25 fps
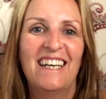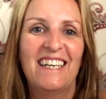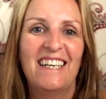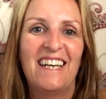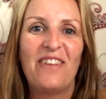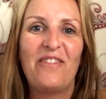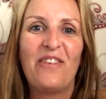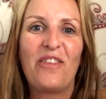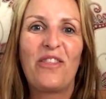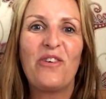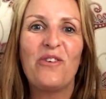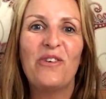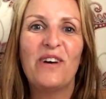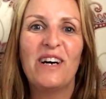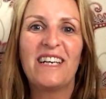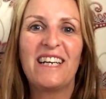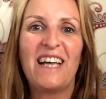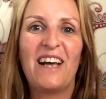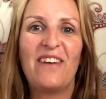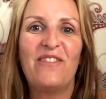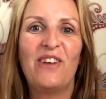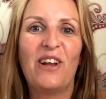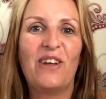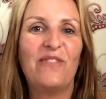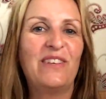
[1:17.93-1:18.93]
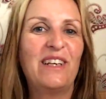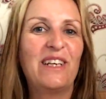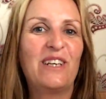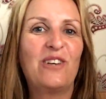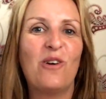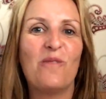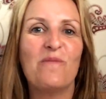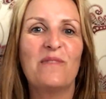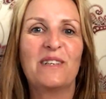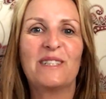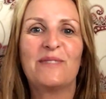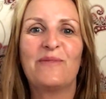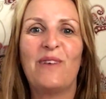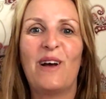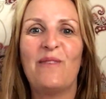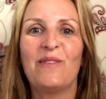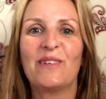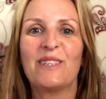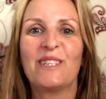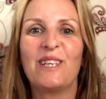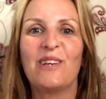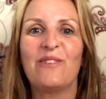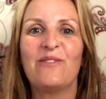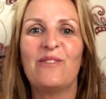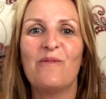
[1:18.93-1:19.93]
Never thought I'd have lovely comments about
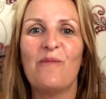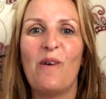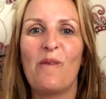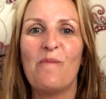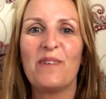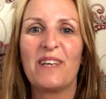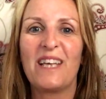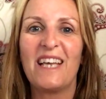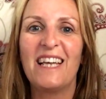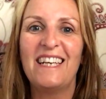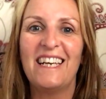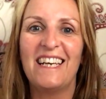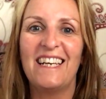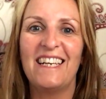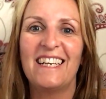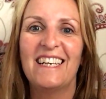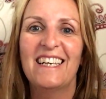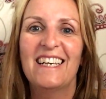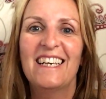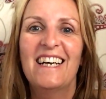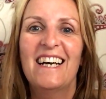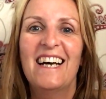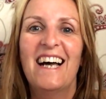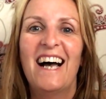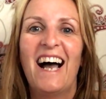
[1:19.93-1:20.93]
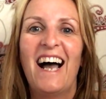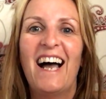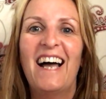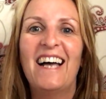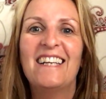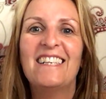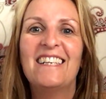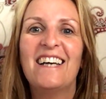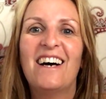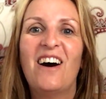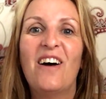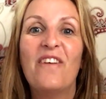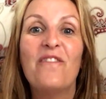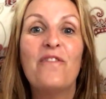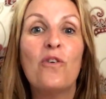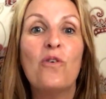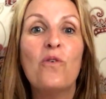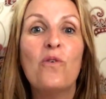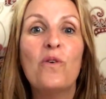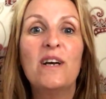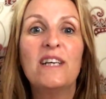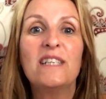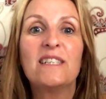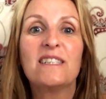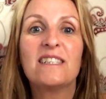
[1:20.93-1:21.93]
myself in my bikini, and I've
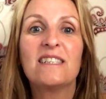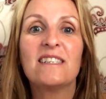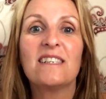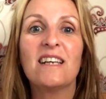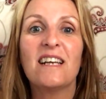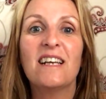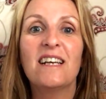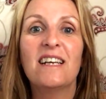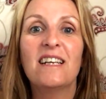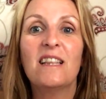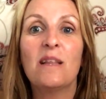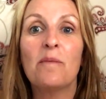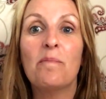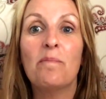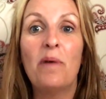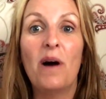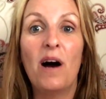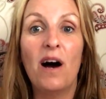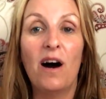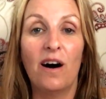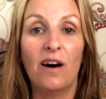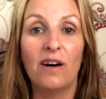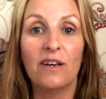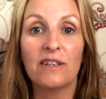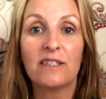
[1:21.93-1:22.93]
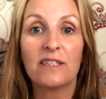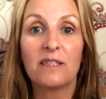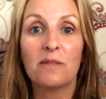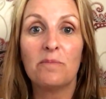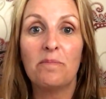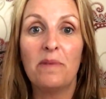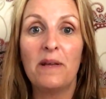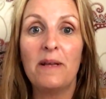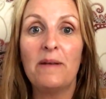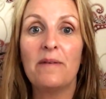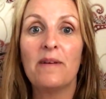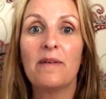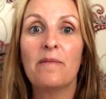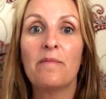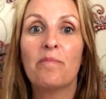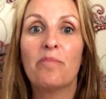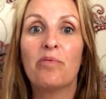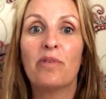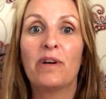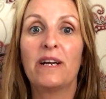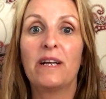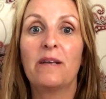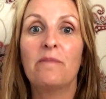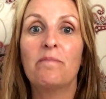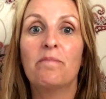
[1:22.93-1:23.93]
always in the past been
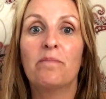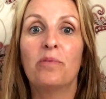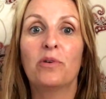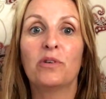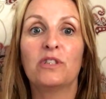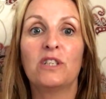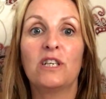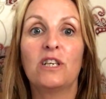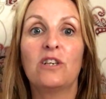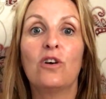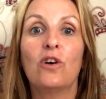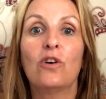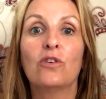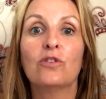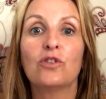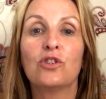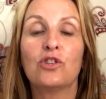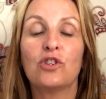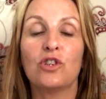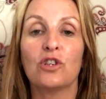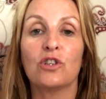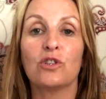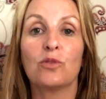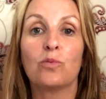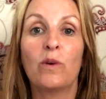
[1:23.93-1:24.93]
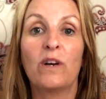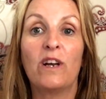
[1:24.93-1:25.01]
pretty body conscious.